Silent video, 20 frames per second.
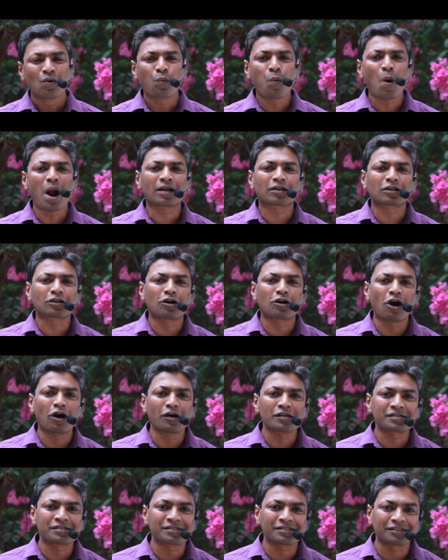What
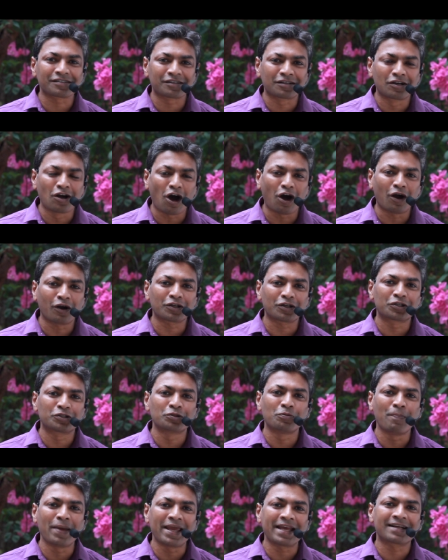caused God
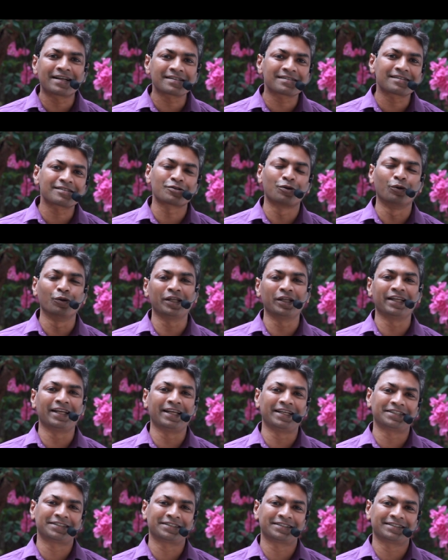to make us His holy
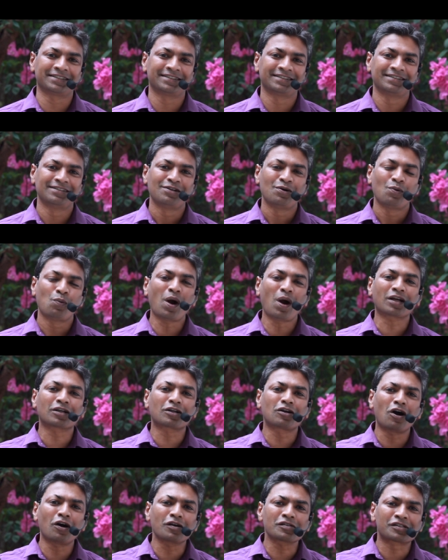nation?
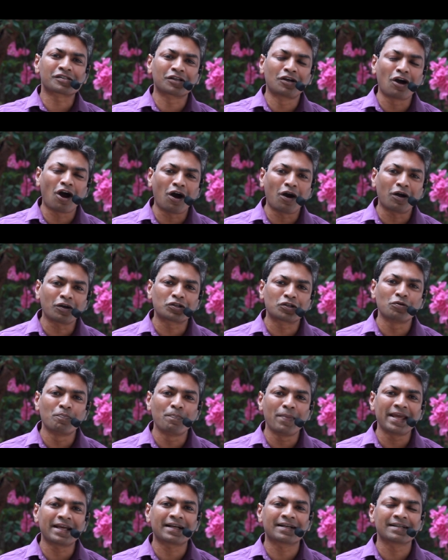What caused God to
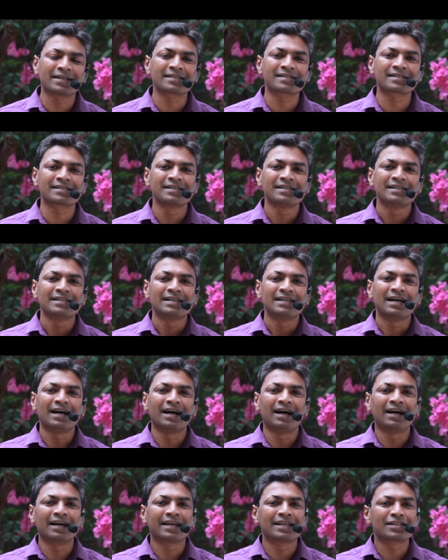make us
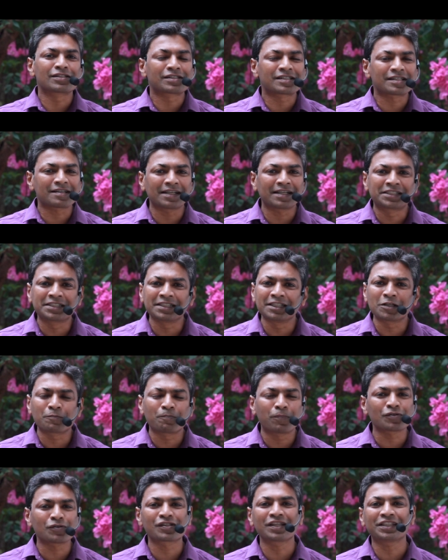His treasured
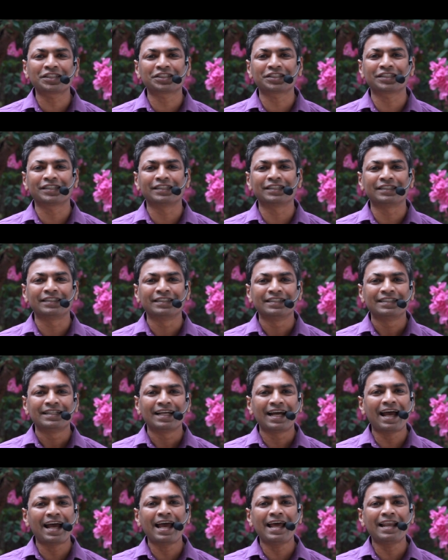possession
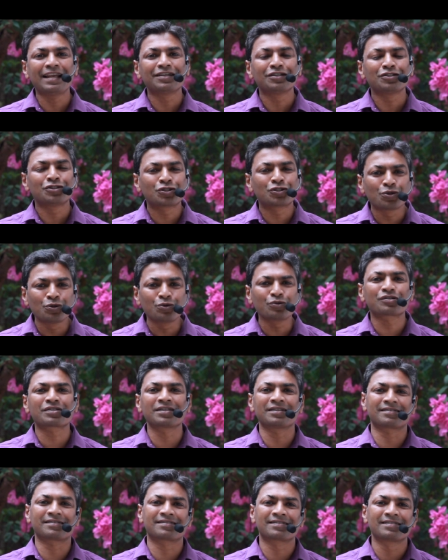and choose
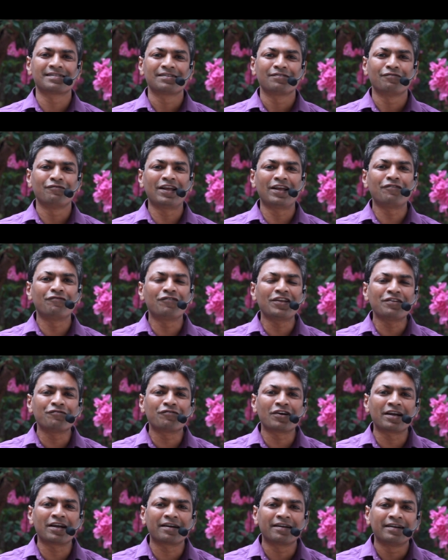us when we
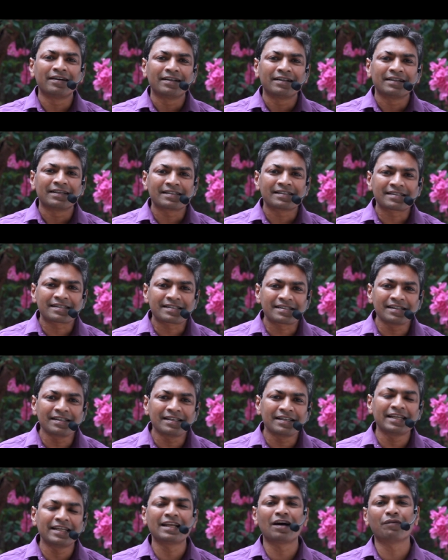were
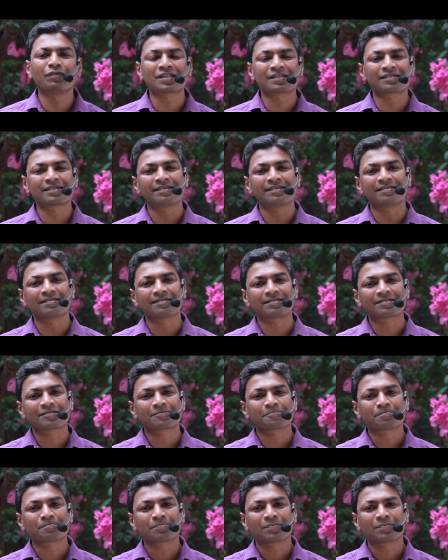still in our sins?